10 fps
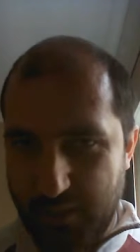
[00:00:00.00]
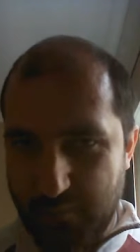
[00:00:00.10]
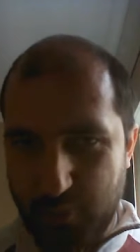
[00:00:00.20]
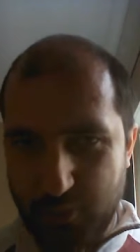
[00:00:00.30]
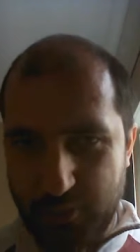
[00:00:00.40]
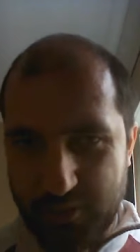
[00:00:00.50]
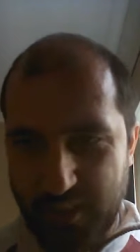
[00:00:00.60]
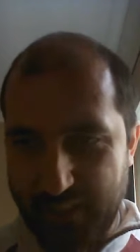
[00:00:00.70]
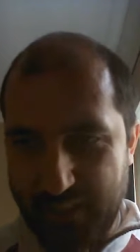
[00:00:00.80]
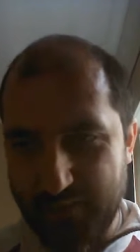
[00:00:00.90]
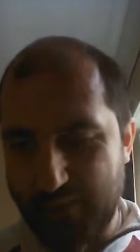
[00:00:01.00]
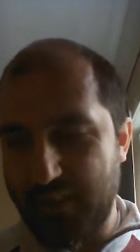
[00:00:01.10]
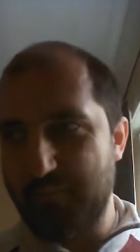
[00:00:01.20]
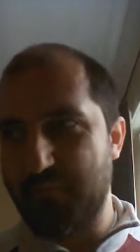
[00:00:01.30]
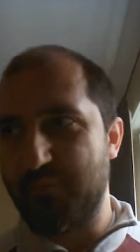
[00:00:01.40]
more attacking.
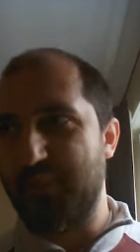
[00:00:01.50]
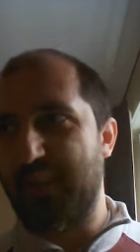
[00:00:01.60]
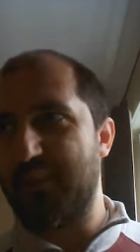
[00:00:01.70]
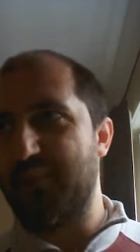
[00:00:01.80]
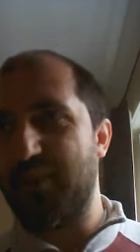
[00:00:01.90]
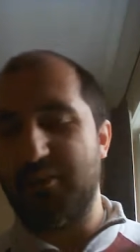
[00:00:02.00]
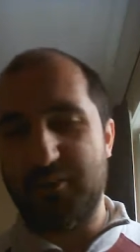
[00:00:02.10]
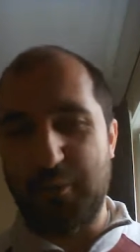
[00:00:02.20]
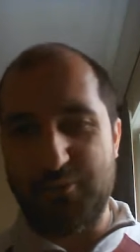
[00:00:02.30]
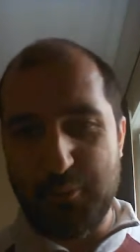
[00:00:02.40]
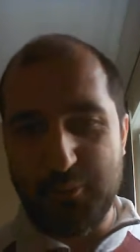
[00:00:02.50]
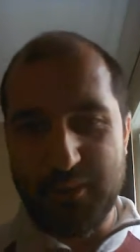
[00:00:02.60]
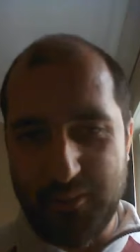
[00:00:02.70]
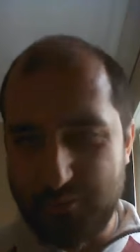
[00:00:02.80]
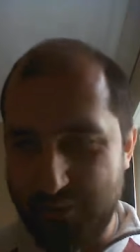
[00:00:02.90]
If you don't know about football,
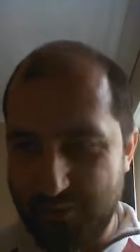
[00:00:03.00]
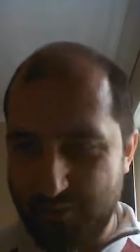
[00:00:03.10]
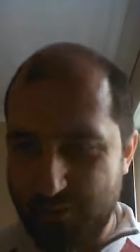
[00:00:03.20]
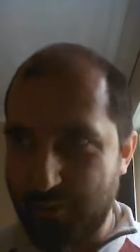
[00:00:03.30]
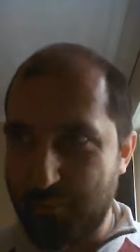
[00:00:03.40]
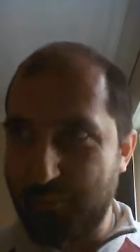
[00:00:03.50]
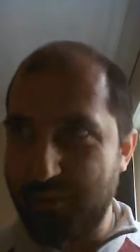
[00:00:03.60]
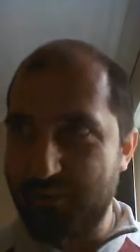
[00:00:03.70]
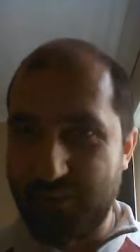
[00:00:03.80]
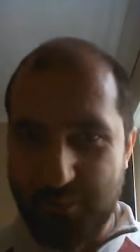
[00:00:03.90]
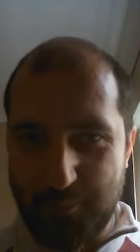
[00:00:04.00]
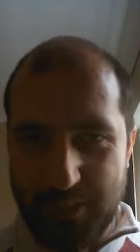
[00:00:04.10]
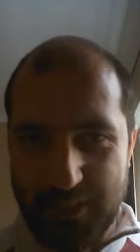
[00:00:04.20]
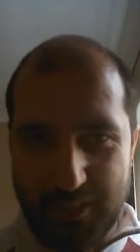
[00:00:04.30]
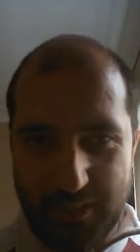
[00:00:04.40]
then obviously this video probably isn't going to
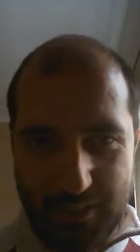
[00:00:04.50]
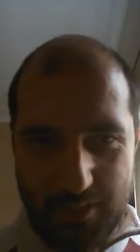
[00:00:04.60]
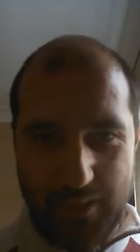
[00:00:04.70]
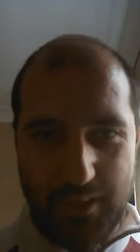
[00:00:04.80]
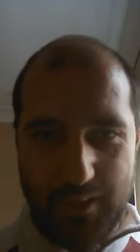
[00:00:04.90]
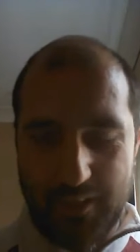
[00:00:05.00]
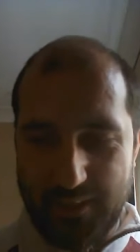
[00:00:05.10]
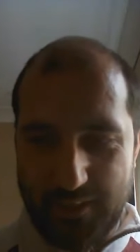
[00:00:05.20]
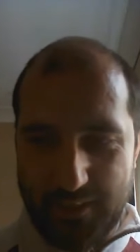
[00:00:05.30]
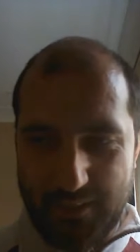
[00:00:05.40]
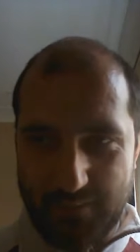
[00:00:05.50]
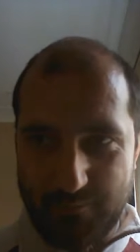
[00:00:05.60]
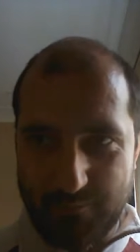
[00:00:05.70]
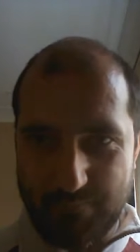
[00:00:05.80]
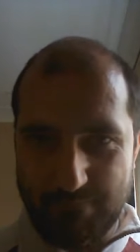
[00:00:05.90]
be
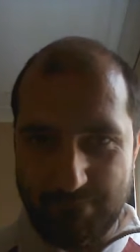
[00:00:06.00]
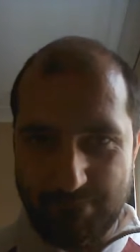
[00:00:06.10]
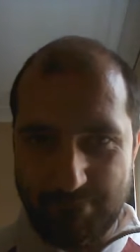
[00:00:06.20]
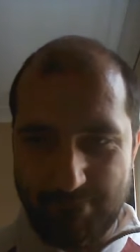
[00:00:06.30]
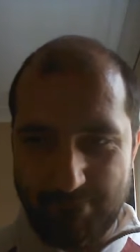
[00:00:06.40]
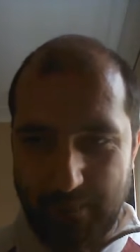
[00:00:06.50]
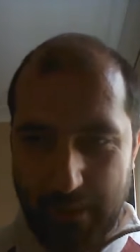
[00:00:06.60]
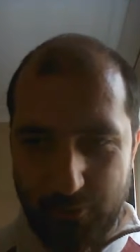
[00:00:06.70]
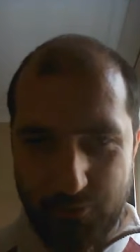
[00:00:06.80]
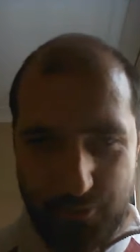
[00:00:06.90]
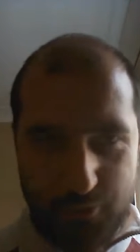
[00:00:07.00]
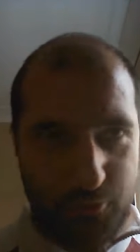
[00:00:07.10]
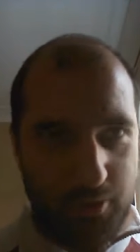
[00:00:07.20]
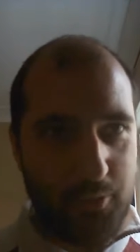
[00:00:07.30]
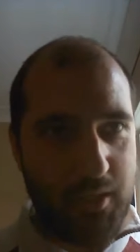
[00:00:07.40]
that good for you.
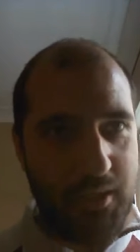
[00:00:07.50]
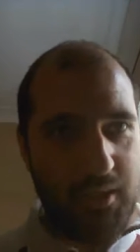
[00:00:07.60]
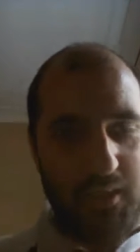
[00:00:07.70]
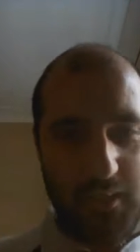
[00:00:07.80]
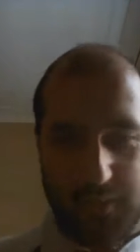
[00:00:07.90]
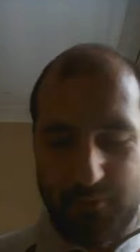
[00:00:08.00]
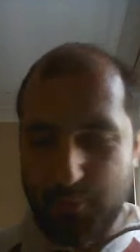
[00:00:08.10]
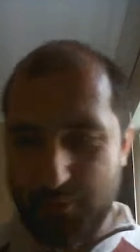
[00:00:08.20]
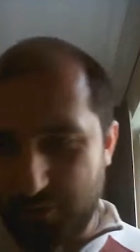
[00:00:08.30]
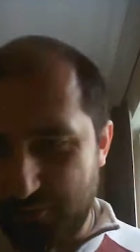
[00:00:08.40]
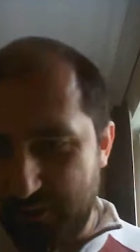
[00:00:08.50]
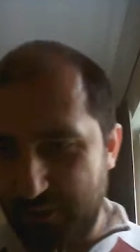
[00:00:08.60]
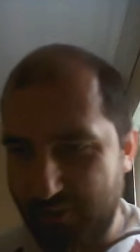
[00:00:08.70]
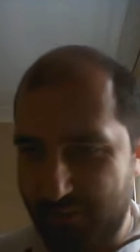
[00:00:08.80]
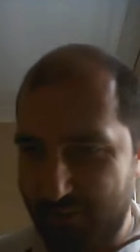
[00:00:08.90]
So I suppose obviously
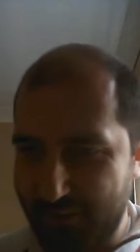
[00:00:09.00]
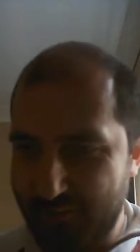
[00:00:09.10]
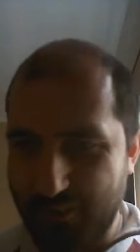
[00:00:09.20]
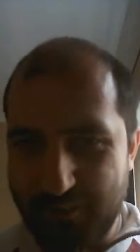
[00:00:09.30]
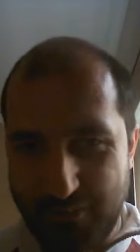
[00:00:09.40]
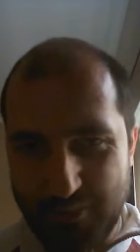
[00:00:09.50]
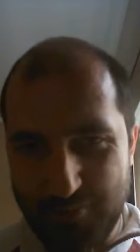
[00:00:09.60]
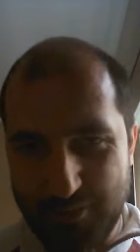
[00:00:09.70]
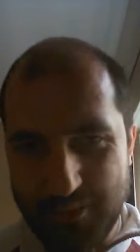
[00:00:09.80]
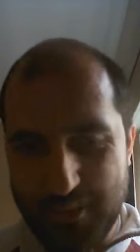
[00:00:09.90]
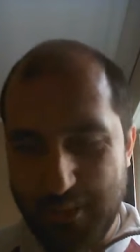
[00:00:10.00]
it's only really for